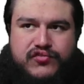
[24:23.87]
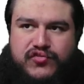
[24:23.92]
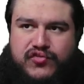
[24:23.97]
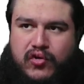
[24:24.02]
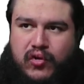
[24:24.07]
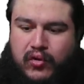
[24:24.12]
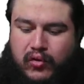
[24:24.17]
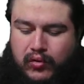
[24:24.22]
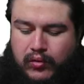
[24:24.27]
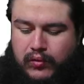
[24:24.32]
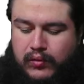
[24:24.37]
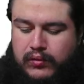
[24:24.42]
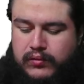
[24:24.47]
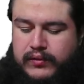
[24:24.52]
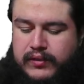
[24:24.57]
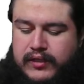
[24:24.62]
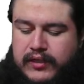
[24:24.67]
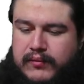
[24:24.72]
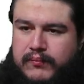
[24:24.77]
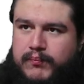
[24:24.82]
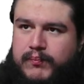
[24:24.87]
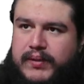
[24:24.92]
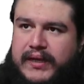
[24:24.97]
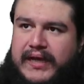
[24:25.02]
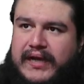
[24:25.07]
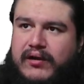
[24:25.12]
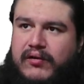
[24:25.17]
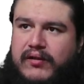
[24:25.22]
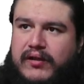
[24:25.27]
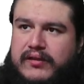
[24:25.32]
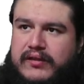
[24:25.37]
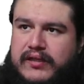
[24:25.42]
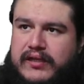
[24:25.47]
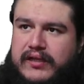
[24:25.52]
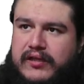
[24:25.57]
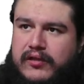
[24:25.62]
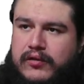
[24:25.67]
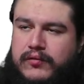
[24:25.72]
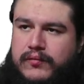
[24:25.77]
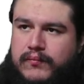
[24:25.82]
called
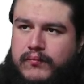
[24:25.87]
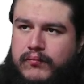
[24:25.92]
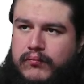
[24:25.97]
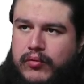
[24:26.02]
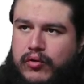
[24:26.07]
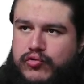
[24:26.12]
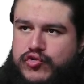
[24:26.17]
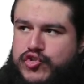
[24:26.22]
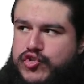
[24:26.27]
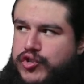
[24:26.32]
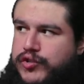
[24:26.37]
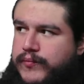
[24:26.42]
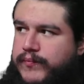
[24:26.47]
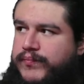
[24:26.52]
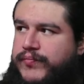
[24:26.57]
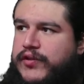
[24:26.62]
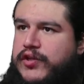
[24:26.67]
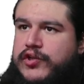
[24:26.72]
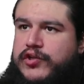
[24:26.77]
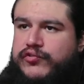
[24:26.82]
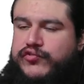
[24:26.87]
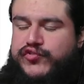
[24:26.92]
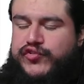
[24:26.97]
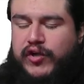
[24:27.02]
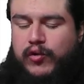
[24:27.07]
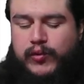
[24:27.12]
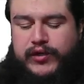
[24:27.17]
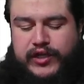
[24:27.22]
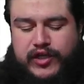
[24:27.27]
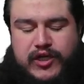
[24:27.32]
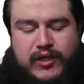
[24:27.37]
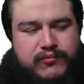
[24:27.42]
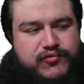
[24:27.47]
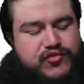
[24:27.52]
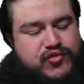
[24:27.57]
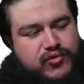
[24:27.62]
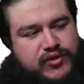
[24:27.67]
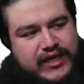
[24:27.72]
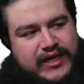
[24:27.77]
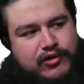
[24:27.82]
parallel motion. So when it comes
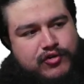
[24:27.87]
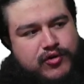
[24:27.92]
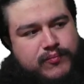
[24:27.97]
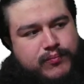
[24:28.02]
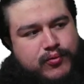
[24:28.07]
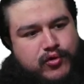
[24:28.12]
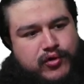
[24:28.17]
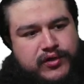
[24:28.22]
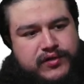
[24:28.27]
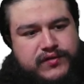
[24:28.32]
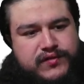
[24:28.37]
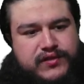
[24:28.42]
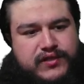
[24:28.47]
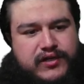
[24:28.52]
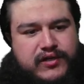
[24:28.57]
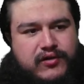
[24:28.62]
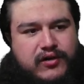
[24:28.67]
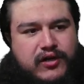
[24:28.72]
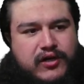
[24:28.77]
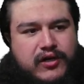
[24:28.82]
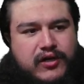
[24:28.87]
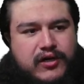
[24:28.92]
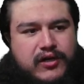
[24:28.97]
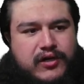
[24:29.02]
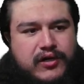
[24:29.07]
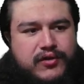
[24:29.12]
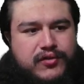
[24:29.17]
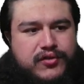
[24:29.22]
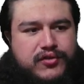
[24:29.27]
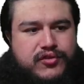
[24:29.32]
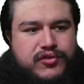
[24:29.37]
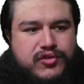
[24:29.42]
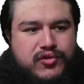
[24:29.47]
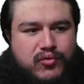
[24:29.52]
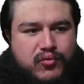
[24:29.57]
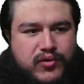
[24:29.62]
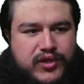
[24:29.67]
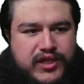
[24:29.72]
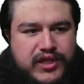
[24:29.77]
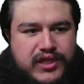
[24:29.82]
to counterpoint, there are
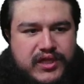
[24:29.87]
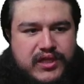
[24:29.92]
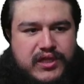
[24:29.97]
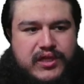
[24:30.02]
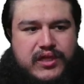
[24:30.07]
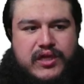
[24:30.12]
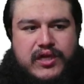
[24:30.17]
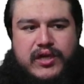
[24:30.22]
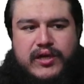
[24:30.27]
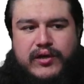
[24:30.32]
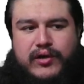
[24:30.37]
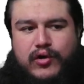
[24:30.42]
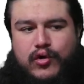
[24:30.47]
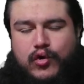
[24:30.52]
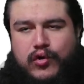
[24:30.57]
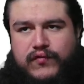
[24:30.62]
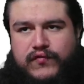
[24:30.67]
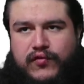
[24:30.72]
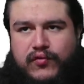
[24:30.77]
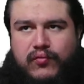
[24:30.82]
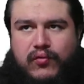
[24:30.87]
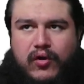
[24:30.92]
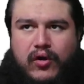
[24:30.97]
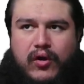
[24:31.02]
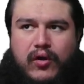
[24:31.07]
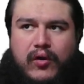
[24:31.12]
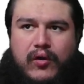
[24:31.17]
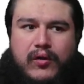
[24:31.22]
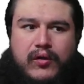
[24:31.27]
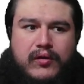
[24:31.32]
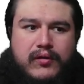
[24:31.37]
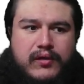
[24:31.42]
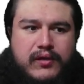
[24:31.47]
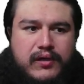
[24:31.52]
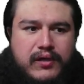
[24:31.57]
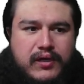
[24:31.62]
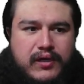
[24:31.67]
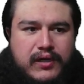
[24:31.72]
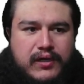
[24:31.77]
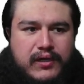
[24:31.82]
3 overall.
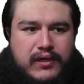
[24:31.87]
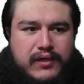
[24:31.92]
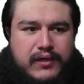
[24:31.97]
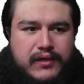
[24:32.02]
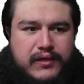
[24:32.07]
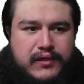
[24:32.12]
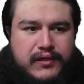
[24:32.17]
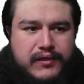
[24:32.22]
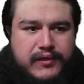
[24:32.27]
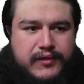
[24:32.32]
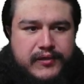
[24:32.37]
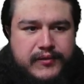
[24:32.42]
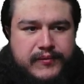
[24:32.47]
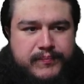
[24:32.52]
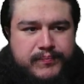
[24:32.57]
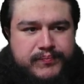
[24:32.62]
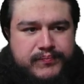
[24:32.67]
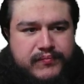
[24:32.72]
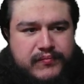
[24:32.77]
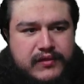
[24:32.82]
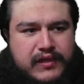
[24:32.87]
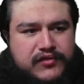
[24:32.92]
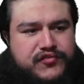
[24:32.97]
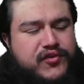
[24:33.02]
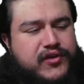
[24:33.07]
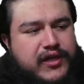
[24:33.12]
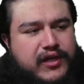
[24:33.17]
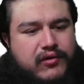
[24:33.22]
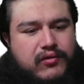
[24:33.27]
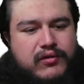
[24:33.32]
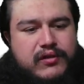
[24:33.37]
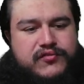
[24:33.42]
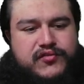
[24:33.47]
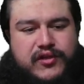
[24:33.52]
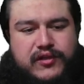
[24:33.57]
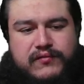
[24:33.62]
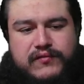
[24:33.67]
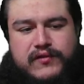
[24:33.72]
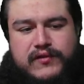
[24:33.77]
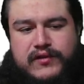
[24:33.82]
That's okay, Earl. That's
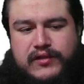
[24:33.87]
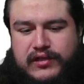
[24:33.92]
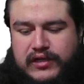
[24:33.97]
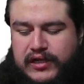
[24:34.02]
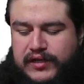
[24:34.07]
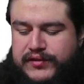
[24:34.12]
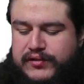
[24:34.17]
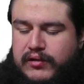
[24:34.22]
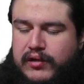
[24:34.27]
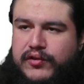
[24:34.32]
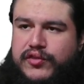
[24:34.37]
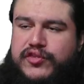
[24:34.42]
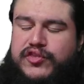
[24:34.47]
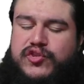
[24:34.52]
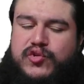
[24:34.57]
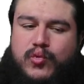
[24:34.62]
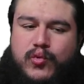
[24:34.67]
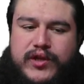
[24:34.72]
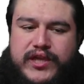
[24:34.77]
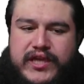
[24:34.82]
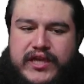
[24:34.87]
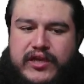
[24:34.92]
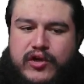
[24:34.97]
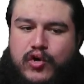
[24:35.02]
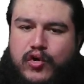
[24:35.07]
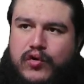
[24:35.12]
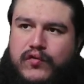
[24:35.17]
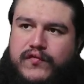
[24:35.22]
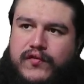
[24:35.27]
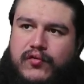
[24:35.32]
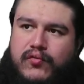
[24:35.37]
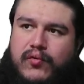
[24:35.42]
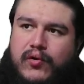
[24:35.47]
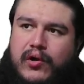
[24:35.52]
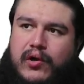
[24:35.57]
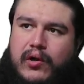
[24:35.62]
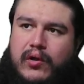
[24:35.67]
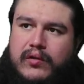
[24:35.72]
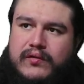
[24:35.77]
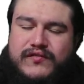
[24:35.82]
okay. There are 3
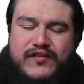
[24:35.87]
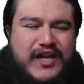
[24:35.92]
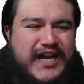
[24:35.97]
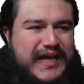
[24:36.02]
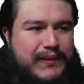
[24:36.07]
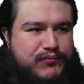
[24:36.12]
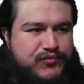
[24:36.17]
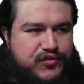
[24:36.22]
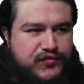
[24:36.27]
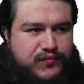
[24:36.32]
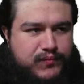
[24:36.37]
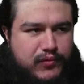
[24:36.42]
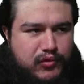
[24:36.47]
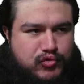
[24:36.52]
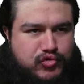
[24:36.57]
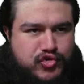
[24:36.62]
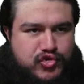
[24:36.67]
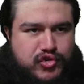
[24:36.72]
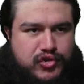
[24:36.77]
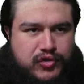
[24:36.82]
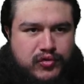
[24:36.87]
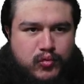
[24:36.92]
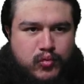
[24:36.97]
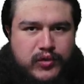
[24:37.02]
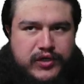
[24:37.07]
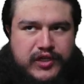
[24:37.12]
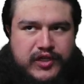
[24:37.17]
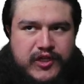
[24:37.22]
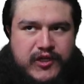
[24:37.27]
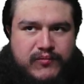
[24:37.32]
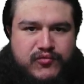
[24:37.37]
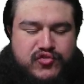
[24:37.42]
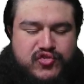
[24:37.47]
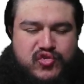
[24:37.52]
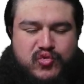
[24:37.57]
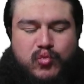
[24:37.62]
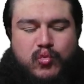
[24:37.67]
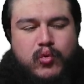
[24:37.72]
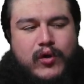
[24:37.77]
overall types of motion when it comes to